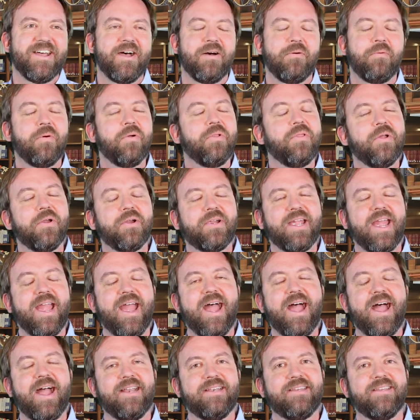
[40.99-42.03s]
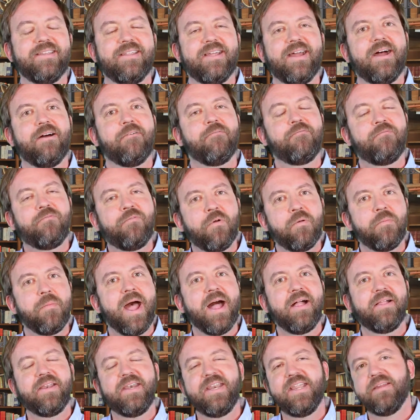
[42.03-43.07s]
We'll look at
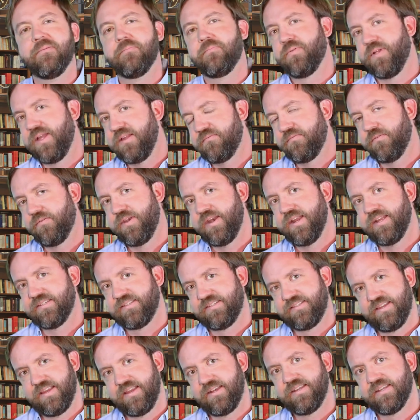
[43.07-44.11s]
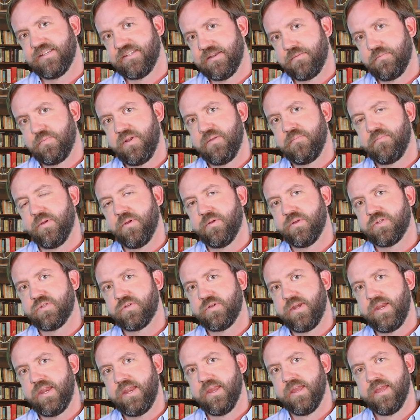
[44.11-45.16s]
formality and playfulness in contemporary
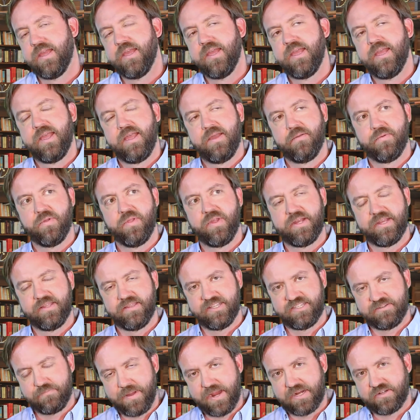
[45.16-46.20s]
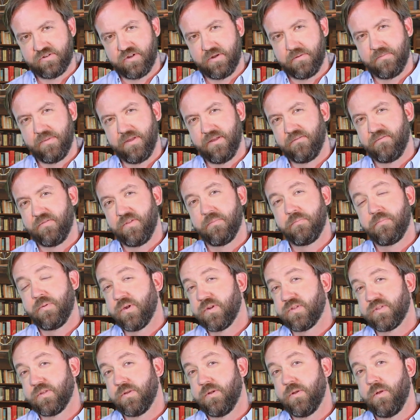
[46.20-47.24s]
poetry, and we'll look at the spectrum of the
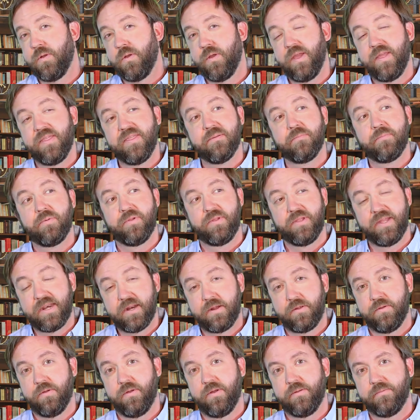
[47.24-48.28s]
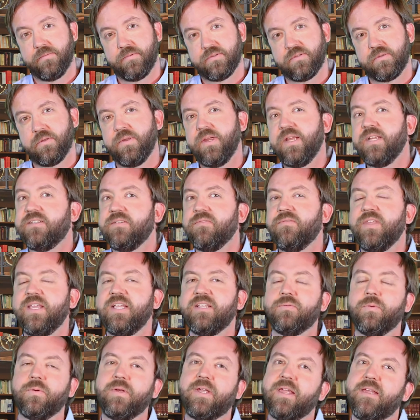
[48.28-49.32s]
personal and the political. So each of
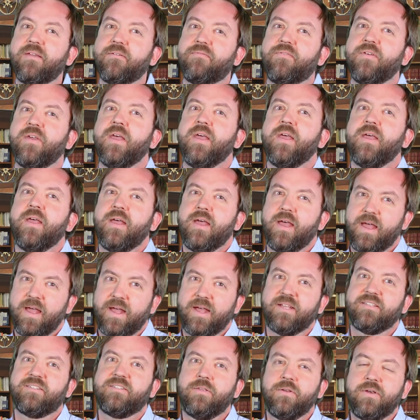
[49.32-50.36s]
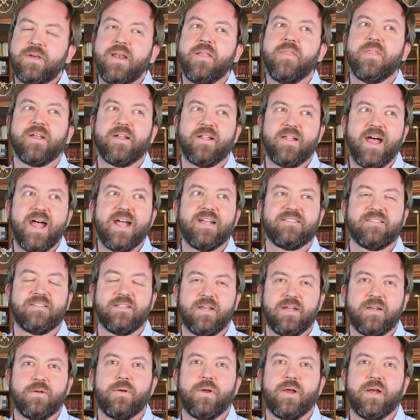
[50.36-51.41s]
these will give a student in the class
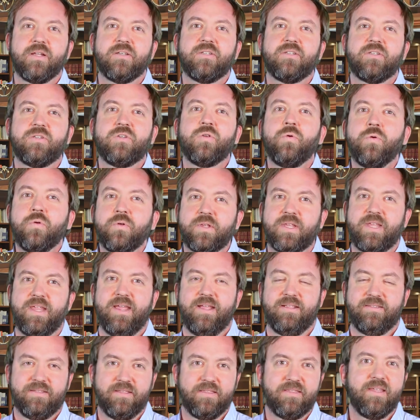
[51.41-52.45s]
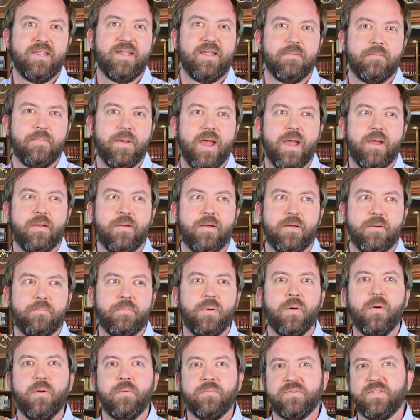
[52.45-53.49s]
a toolkit to think about
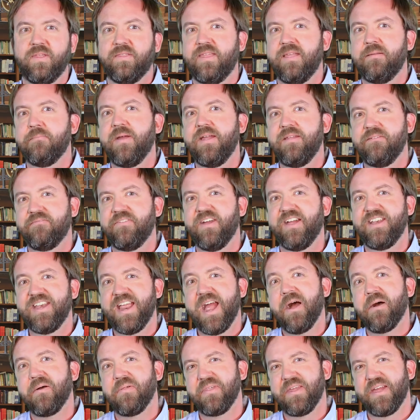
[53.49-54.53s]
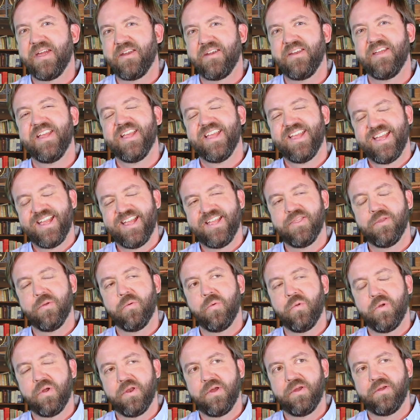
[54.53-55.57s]
poems that they might find out there in the
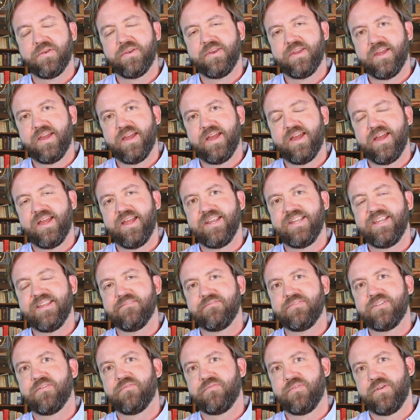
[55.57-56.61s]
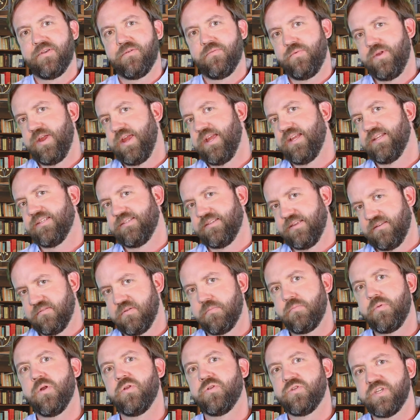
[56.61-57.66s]
world and give different ways of
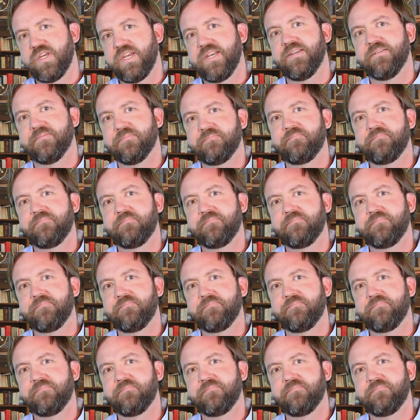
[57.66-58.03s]
approaching.